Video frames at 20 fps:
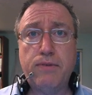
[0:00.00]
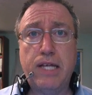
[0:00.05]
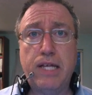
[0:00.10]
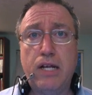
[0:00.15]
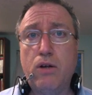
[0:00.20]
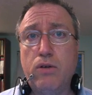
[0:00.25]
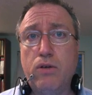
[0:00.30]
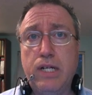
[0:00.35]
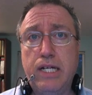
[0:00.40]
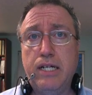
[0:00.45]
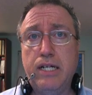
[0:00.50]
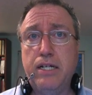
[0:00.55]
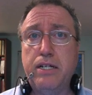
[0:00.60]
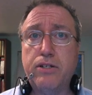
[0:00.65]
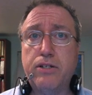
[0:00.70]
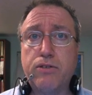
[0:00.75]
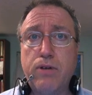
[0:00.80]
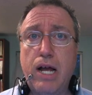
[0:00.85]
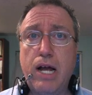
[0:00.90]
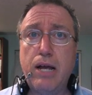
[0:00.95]
They don't need to
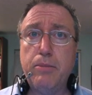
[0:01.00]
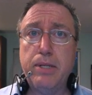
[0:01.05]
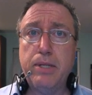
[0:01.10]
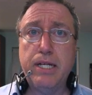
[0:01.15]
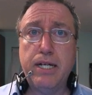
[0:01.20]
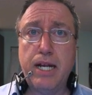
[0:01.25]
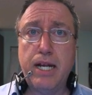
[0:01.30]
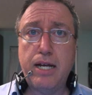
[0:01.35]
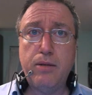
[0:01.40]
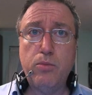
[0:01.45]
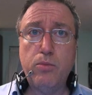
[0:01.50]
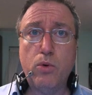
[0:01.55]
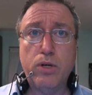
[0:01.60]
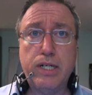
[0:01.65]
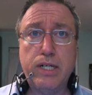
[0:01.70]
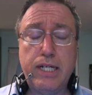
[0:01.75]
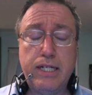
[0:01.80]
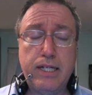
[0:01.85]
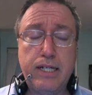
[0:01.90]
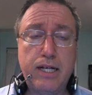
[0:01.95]
describe it in any more
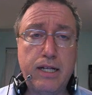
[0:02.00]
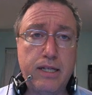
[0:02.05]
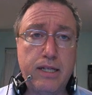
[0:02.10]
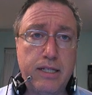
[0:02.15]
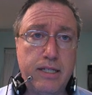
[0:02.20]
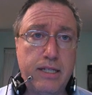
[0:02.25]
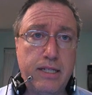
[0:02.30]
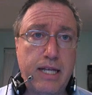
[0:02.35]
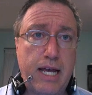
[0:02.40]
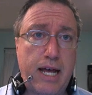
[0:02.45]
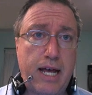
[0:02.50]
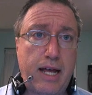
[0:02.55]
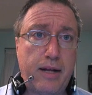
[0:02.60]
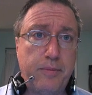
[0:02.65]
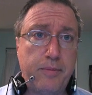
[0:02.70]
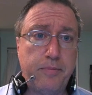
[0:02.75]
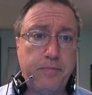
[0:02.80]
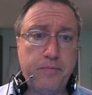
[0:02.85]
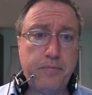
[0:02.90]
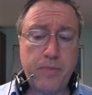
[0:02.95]
detail than that.
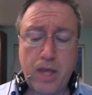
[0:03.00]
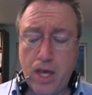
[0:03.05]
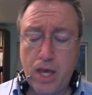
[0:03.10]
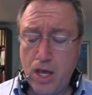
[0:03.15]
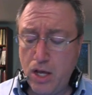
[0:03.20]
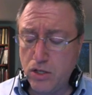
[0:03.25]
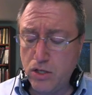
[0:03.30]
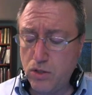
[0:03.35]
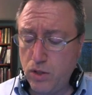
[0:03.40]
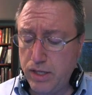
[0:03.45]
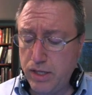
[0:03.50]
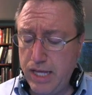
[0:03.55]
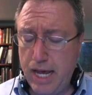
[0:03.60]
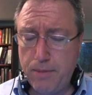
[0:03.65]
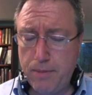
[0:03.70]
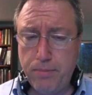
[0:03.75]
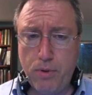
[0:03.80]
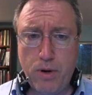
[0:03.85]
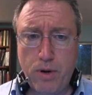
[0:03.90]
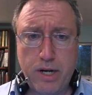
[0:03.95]
So at
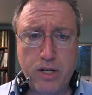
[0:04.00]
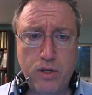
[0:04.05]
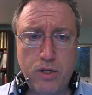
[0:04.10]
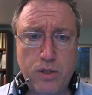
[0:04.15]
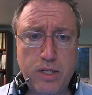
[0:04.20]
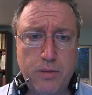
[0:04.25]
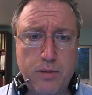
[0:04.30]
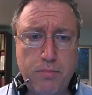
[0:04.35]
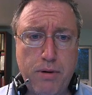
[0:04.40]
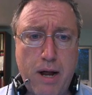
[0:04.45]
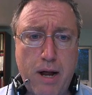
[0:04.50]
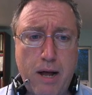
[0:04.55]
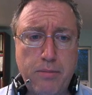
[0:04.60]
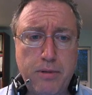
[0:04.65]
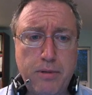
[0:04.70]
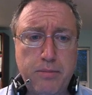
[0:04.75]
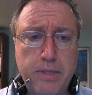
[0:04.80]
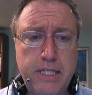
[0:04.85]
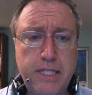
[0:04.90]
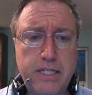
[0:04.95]
that point, you could
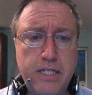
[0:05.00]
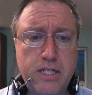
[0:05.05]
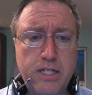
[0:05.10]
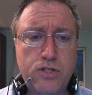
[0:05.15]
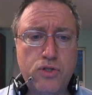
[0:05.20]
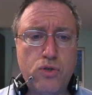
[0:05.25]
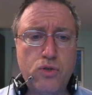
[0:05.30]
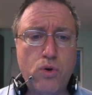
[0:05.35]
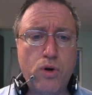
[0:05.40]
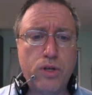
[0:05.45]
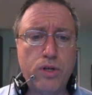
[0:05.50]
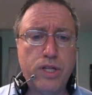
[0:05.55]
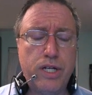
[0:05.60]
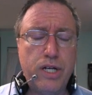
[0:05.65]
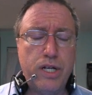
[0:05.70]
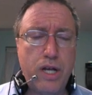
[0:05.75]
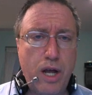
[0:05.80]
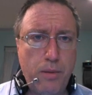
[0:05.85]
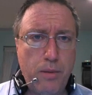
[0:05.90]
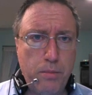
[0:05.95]
probably just store the
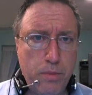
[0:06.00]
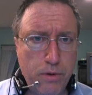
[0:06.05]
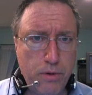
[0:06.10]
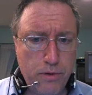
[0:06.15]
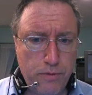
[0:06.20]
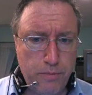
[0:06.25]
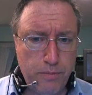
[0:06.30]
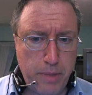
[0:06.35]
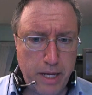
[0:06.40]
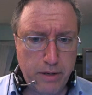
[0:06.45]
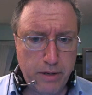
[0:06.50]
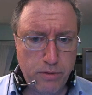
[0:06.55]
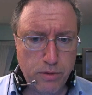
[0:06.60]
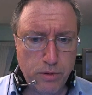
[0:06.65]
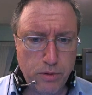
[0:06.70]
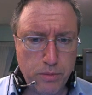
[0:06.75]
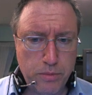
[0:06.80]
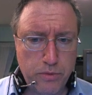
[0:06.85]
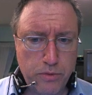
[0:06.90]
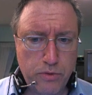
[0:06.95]
number of
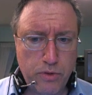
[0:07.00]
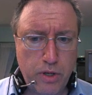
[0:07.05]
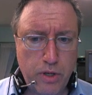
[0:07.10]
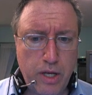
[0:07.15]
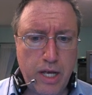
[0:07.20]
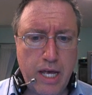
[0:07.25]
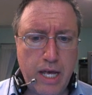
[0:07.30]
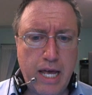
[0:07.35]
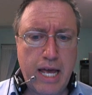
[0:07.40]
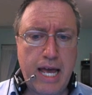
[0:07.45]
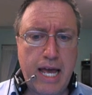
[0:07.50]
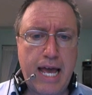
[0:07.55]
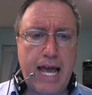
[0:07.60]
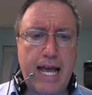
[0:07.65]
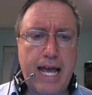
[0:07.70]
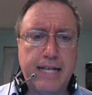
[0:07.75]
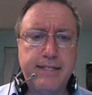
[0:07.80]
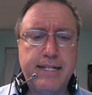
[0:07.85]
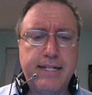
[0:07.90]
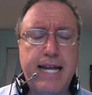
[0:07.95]
bedrooms
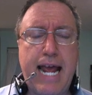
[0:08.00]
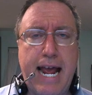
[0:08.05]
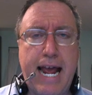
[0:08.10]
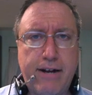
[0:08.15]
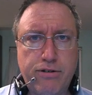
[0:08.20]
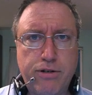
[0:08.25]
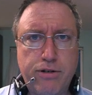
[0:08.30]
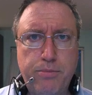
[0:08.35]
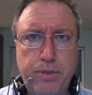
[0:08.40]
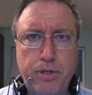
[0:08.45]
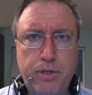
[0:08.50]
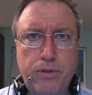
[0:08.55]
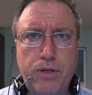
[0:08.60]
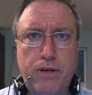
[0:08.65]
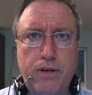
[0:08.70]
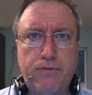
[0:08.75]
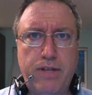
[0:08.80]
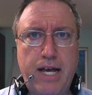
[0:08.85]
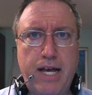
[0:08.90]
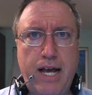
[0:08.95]
as an attribute
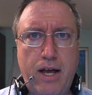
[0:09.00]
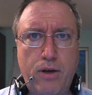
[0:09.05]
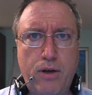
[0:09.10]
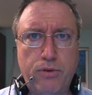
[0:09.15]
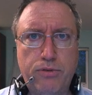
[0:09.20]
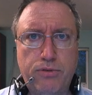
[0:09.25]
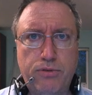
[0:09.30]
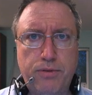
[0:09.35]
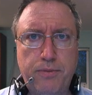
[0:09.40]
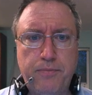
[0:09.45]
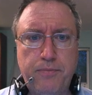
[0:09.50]
of the house.